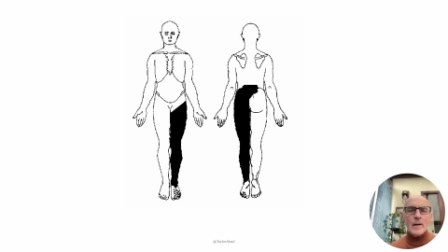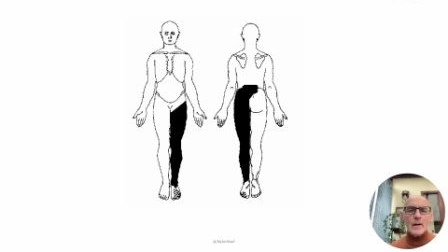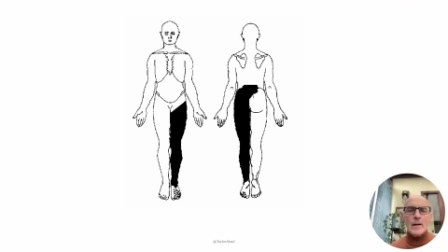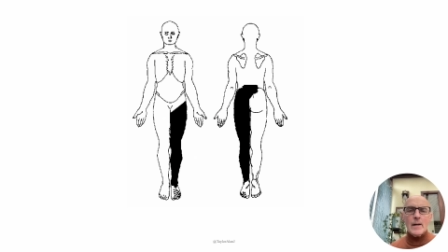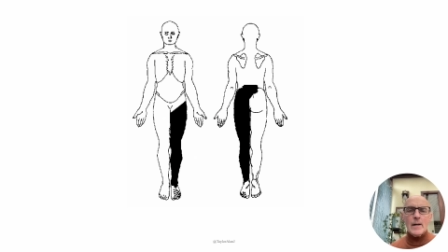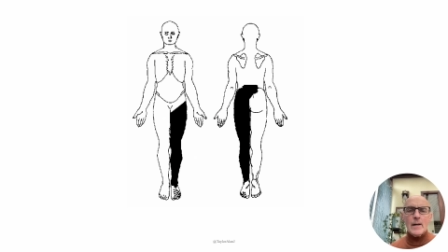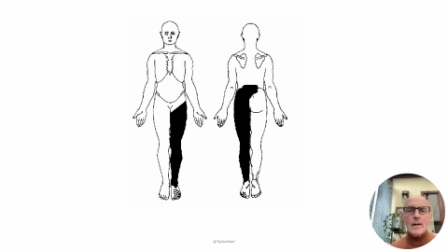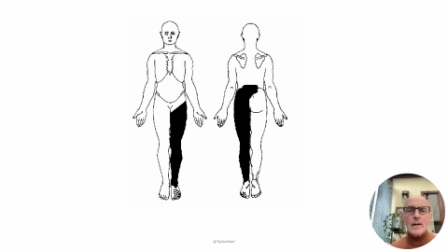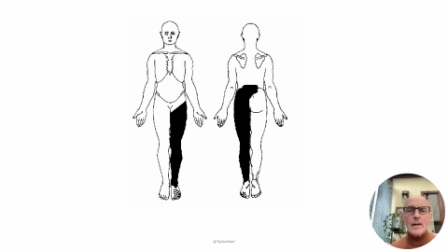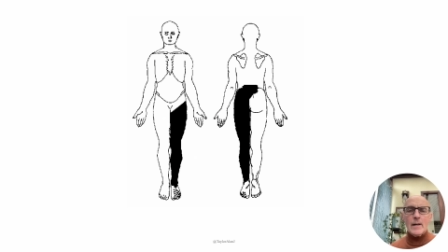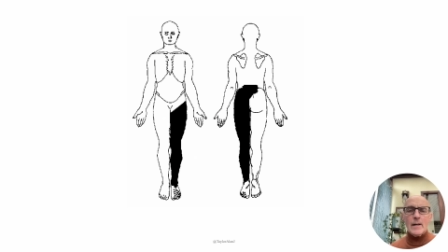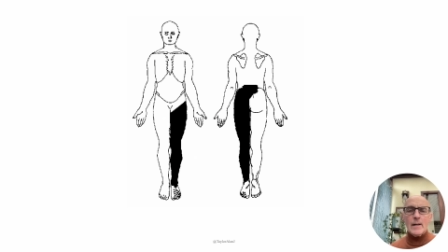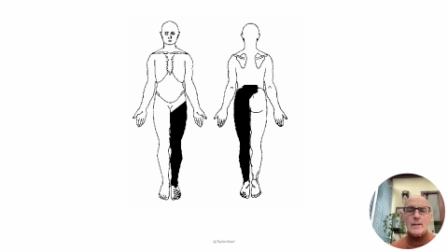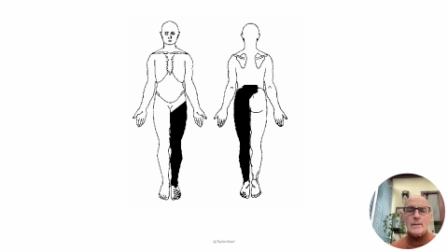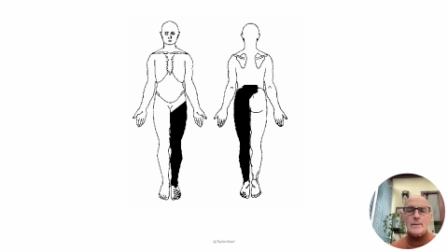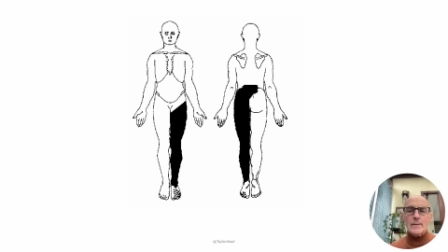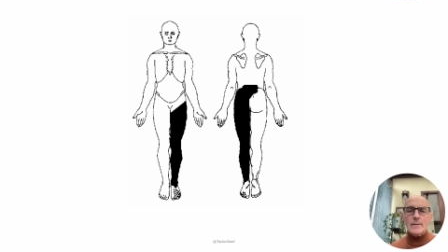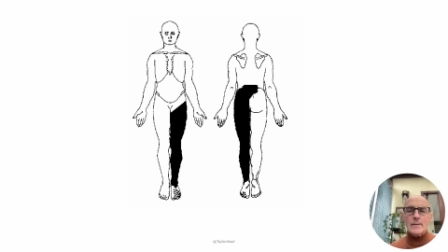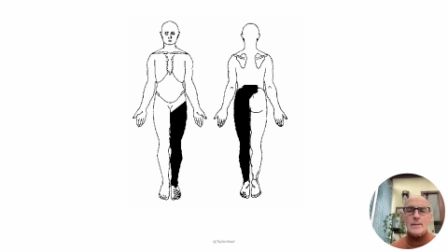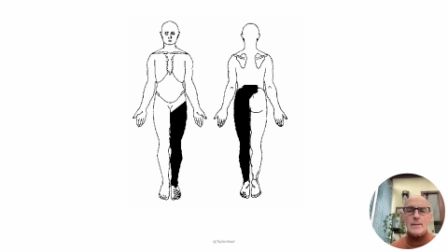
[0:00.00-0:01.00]
uh,
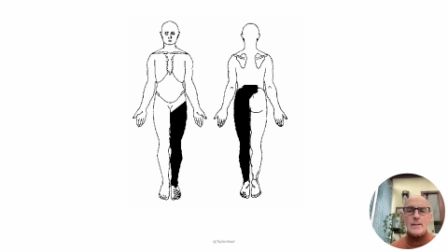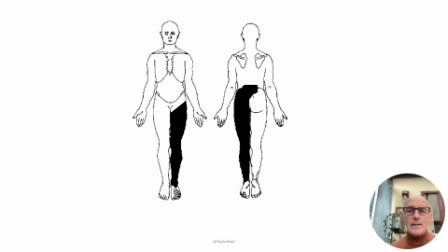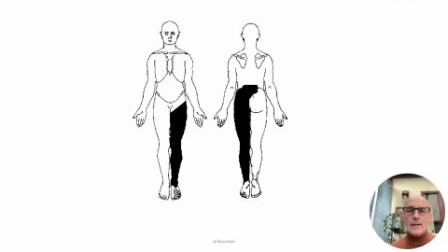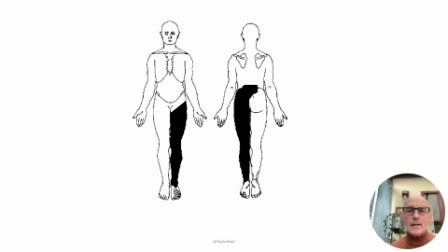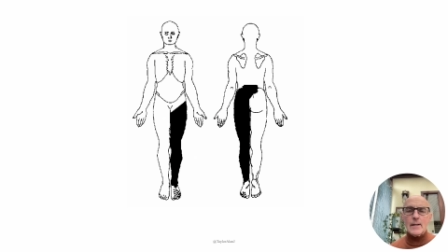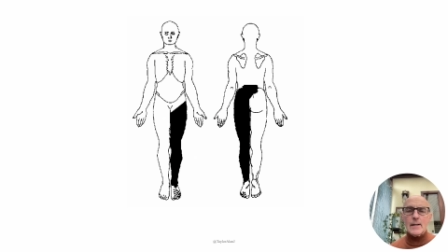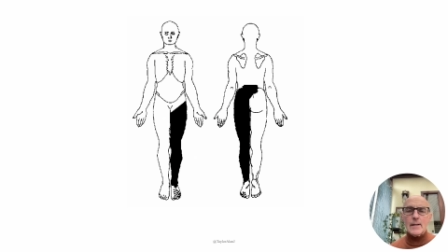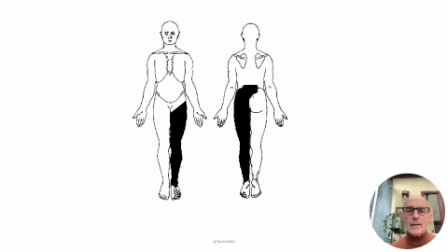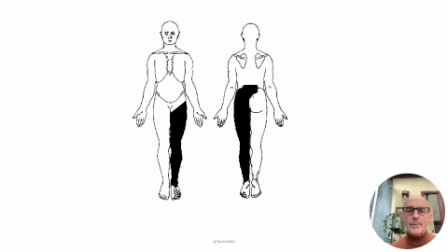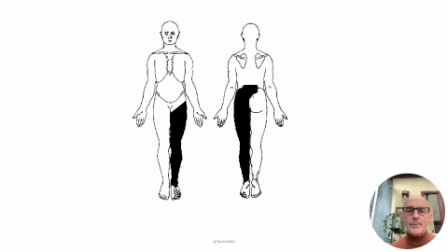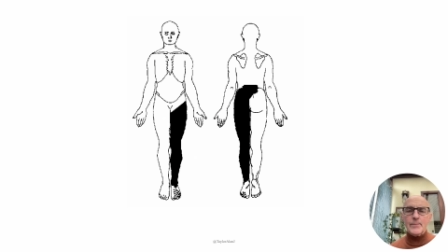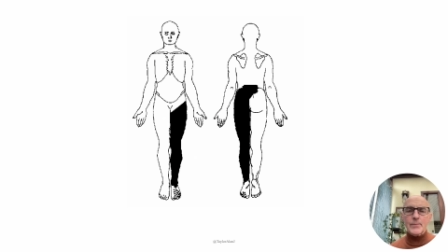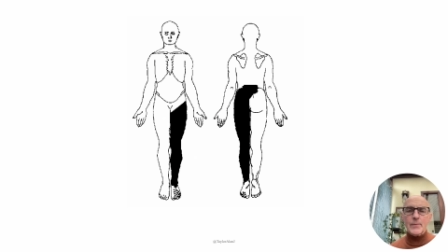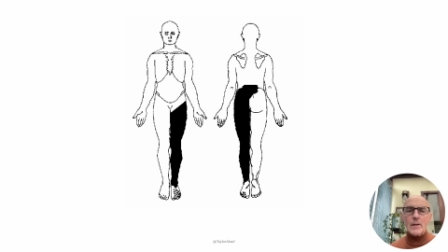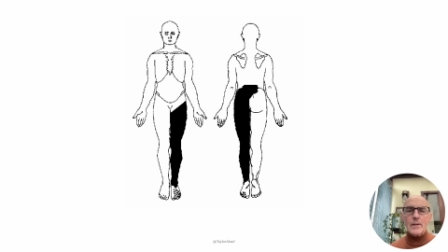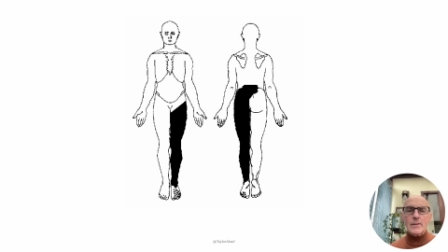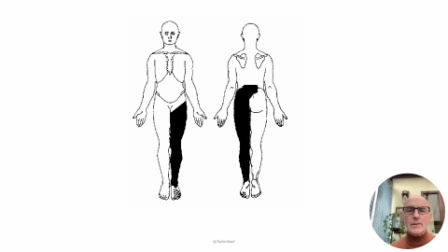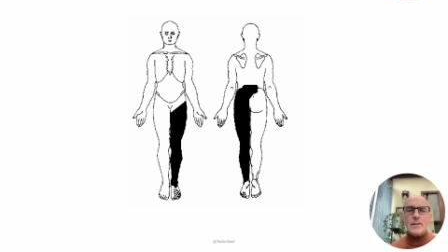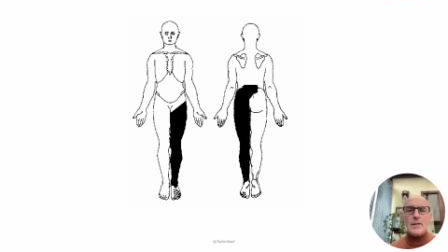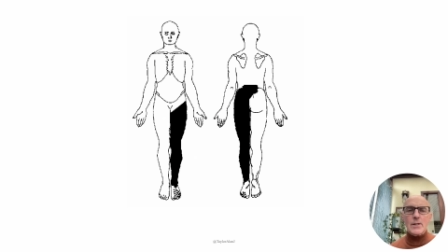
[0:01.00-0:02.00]
and um,
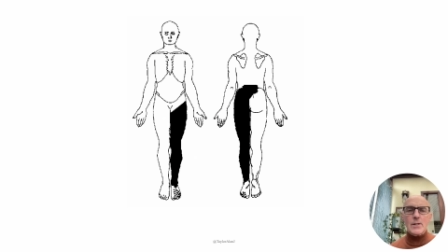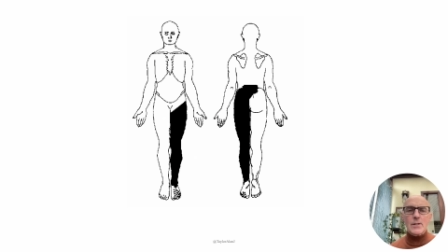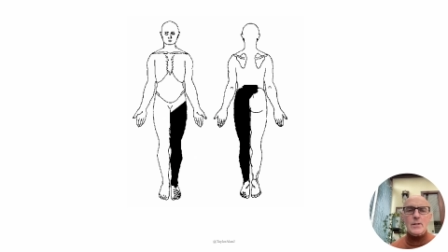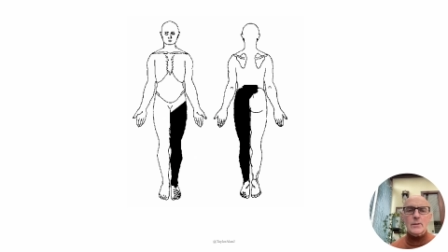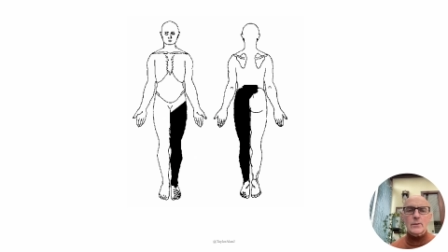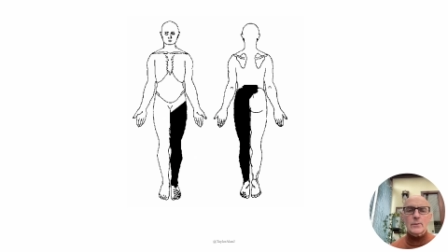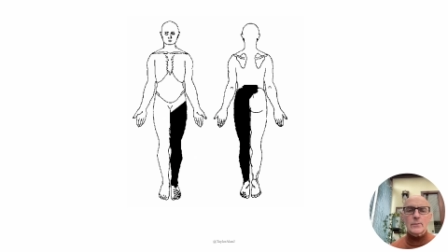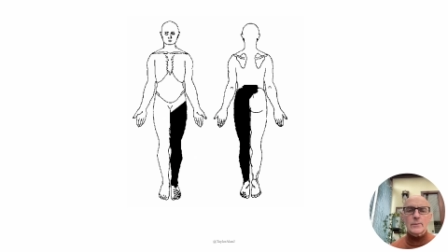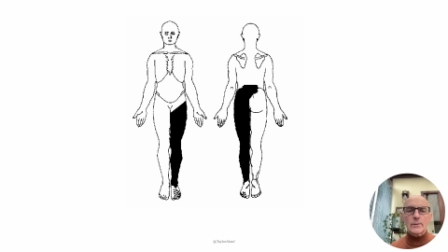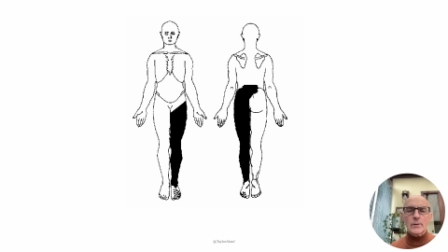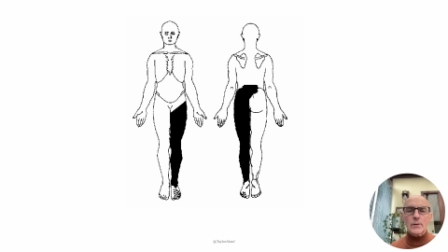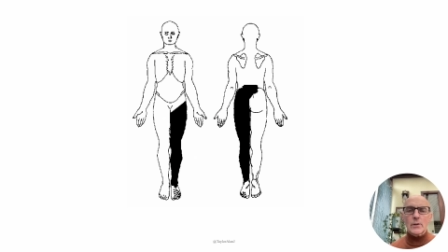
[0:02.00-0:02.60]
distal